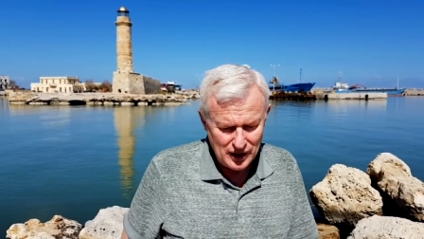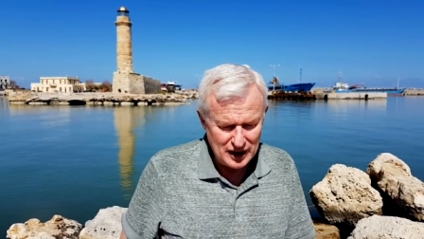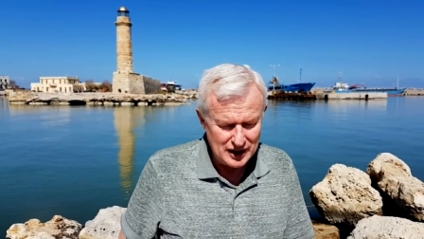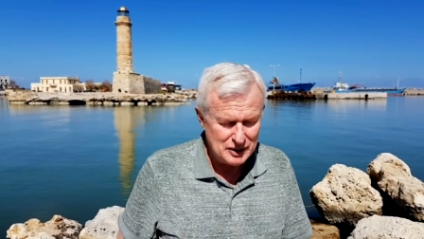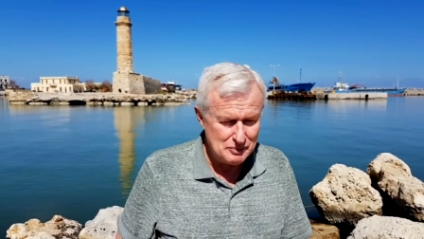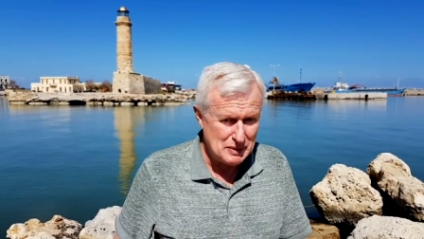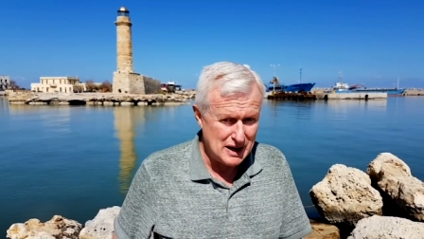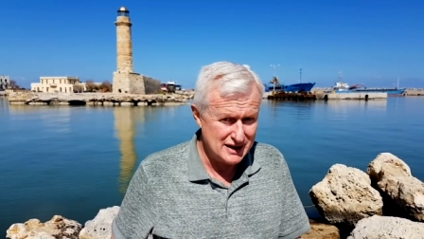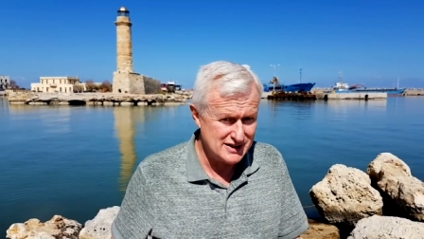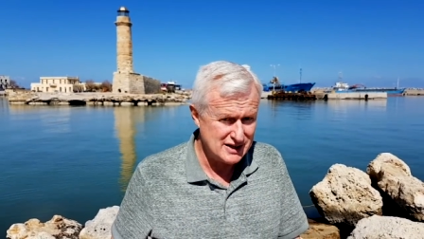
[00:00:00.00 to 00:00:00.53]

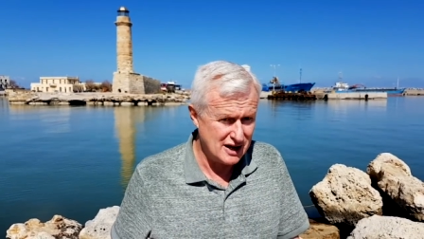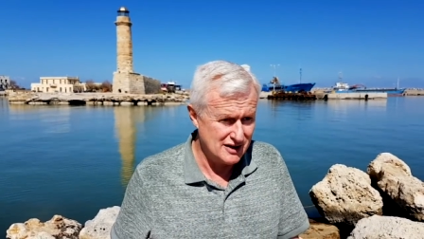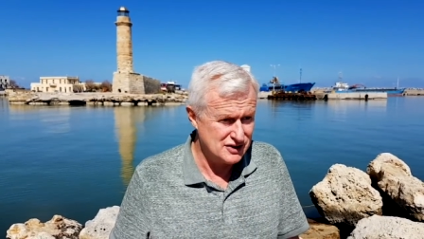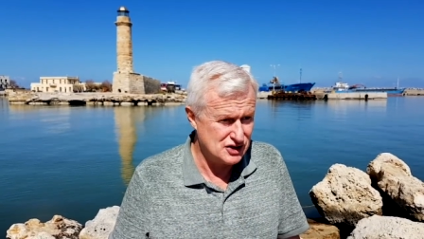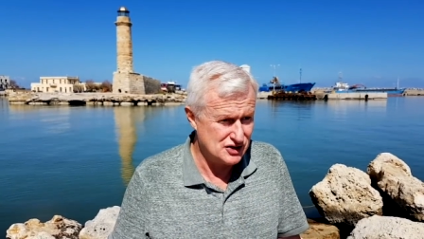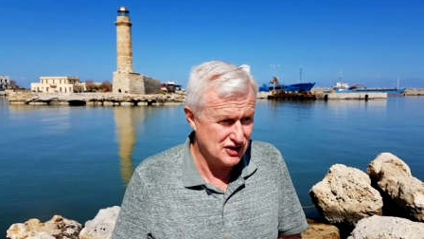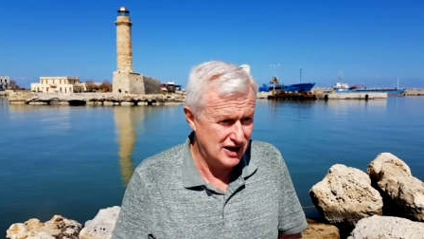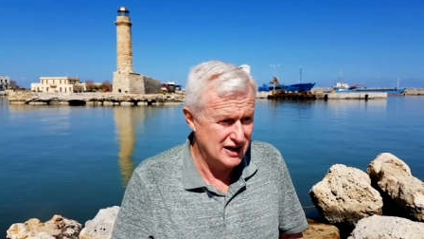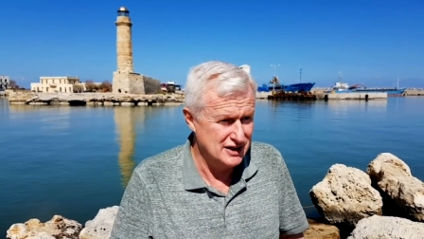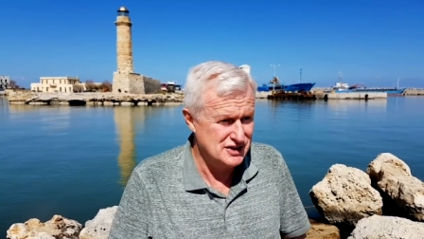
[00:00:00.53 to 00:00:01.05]
it might sound
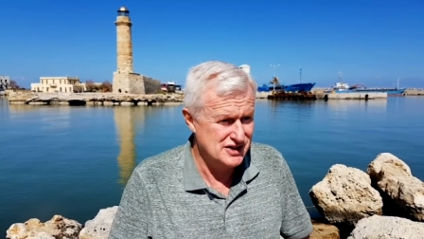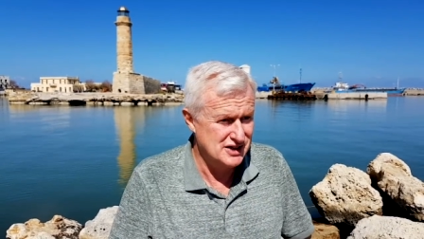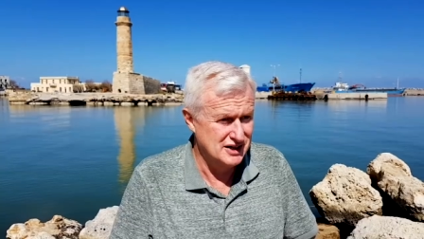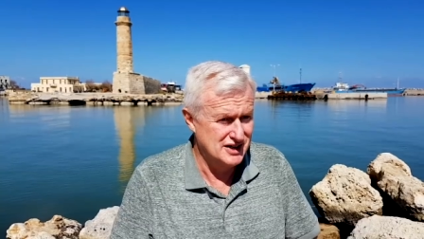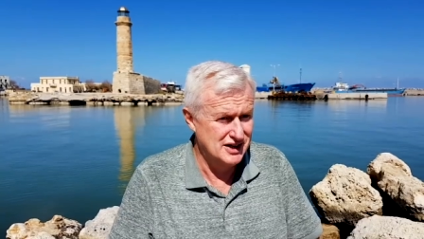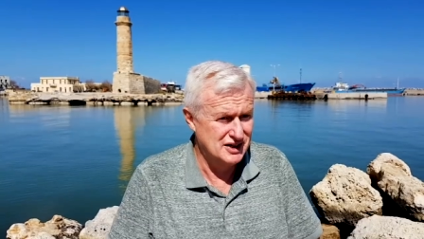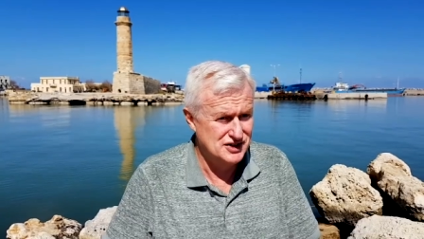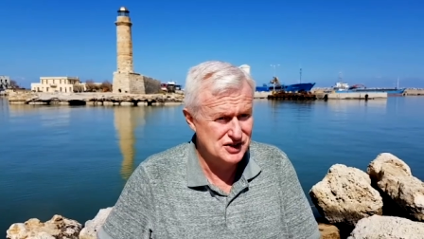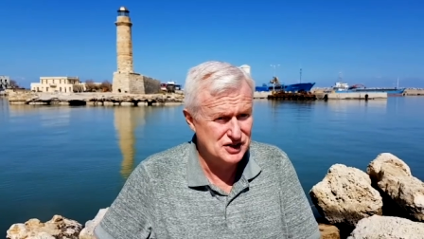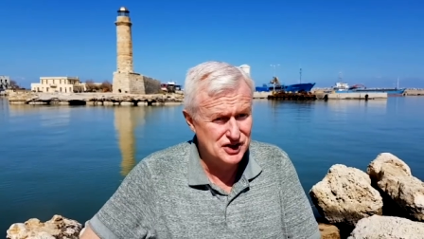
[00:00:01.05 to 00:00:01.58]
strange that
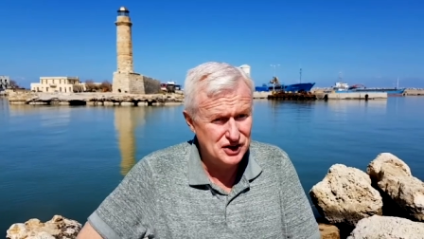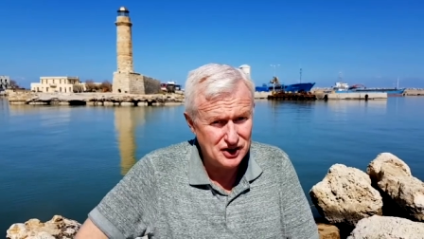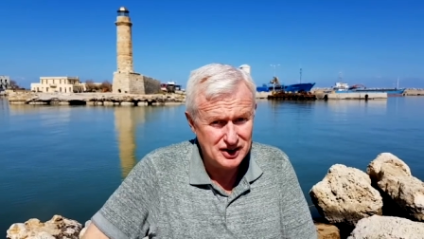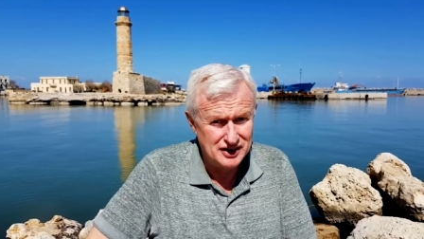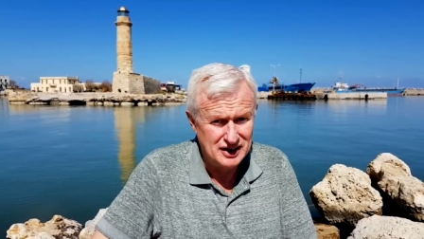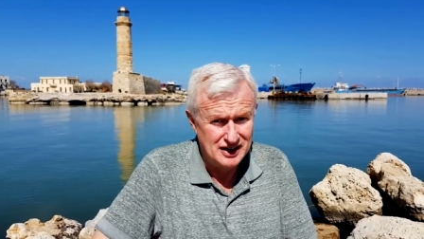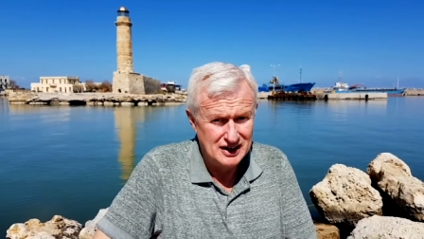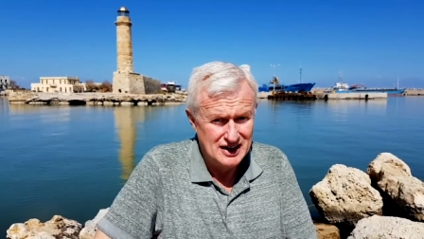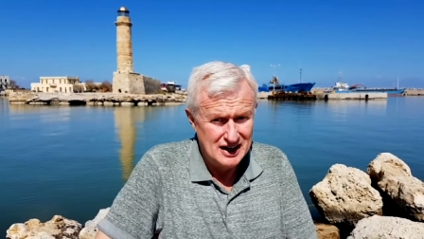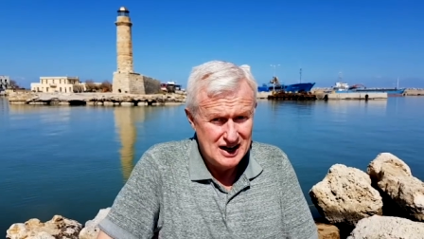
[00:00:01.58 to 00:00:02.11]
it's good,
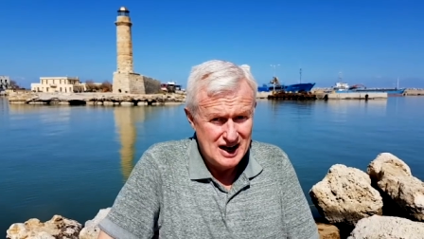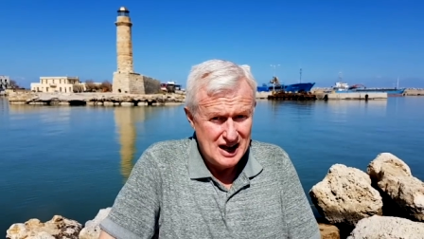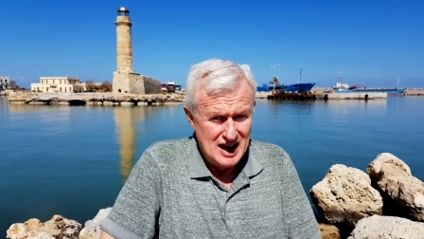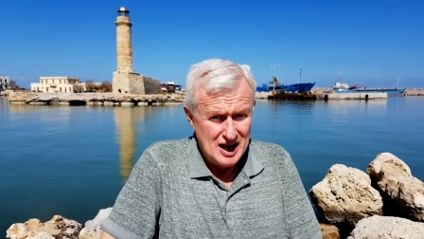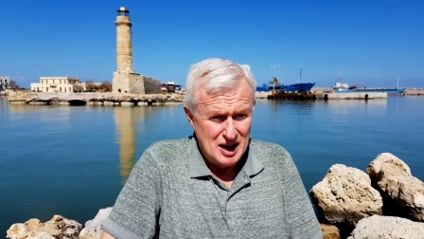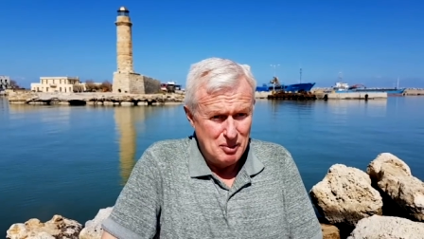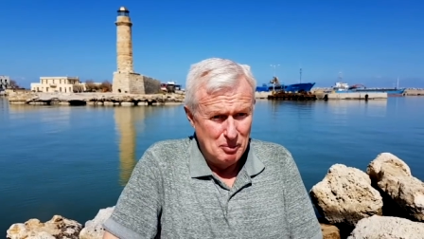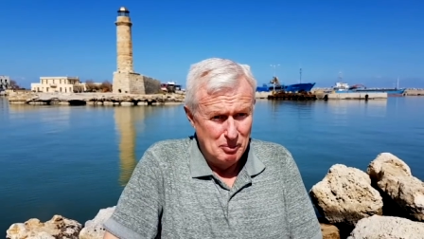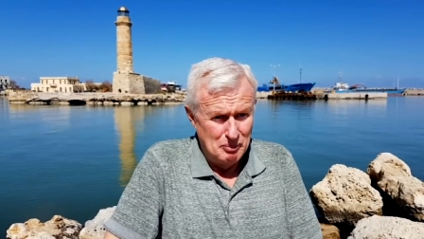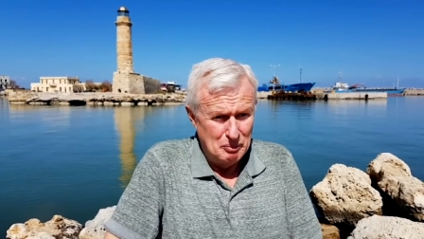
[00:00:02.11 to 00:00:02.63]

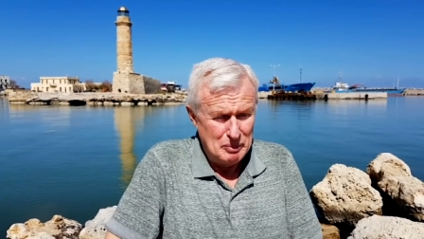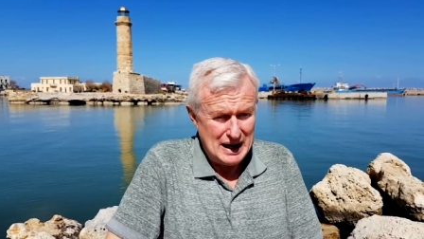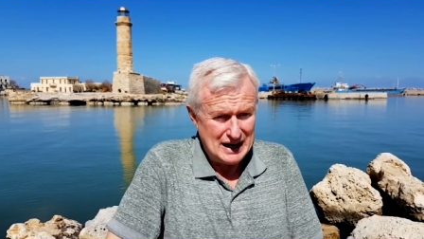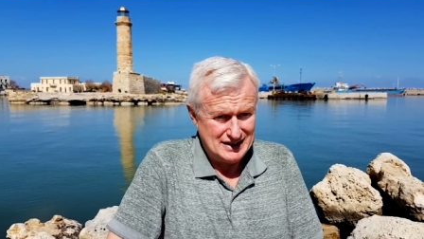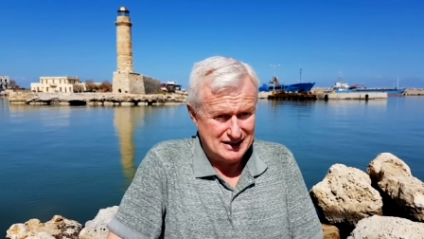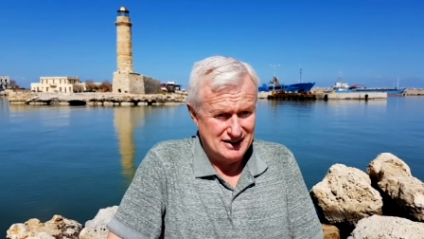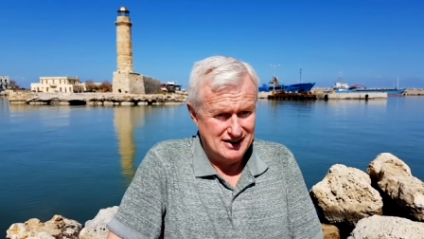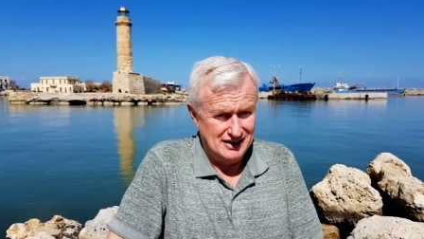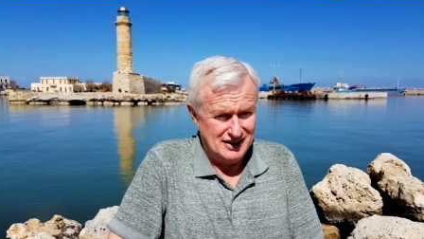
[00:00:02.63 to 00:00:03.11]
but